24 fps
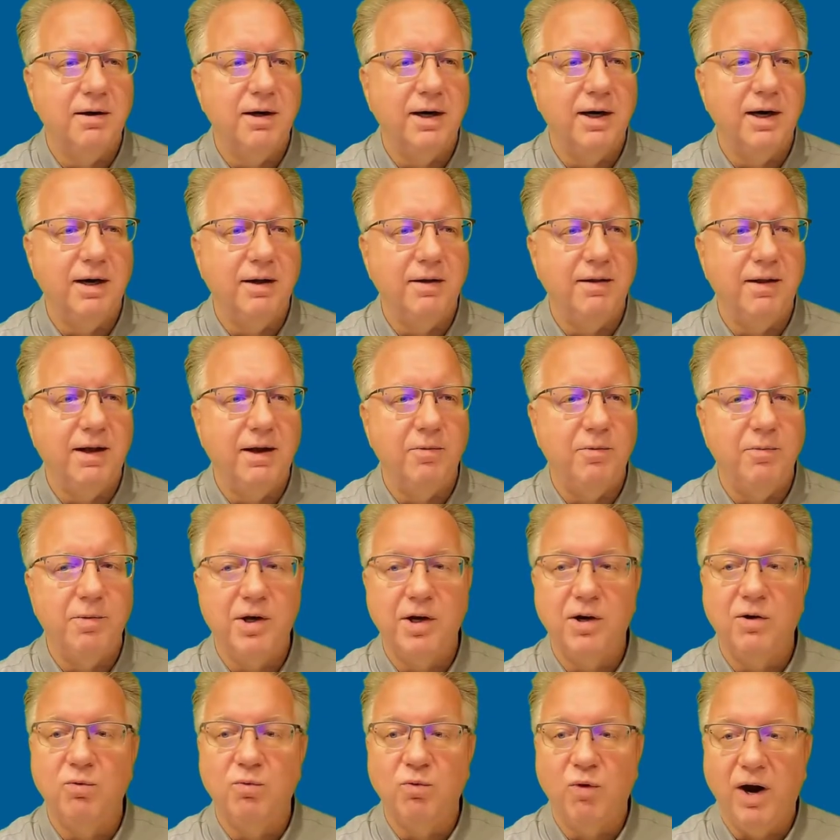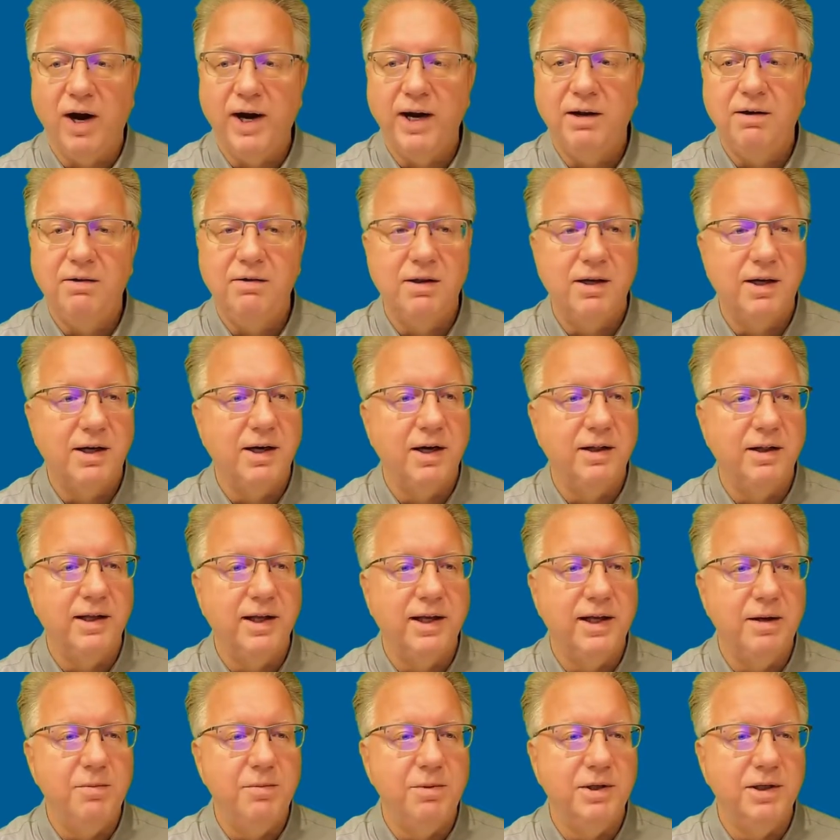right? And now I'm going to right click
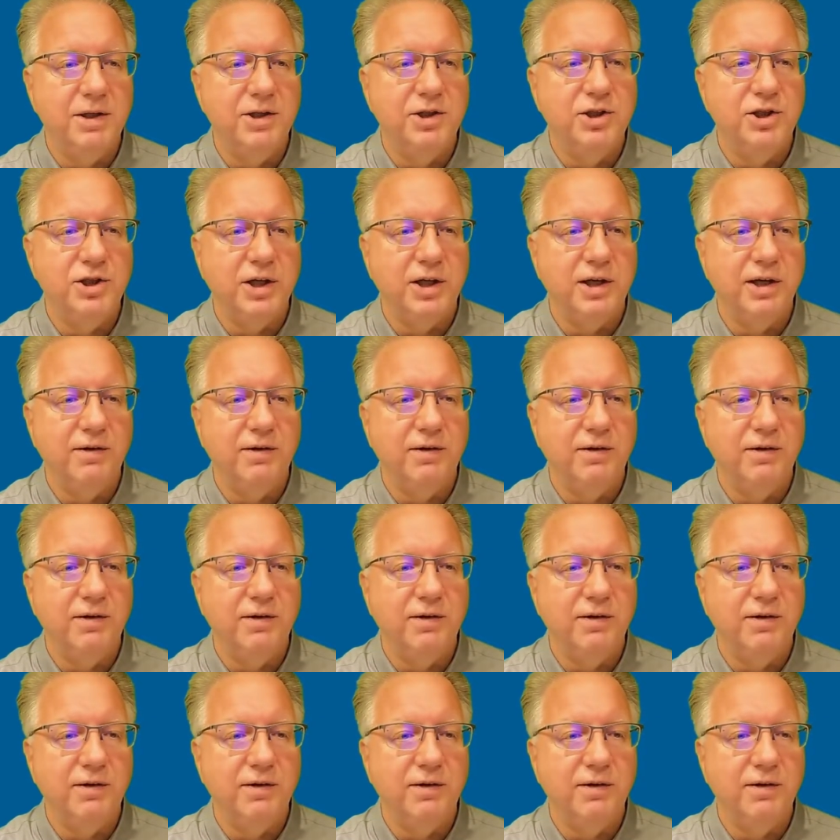on the image.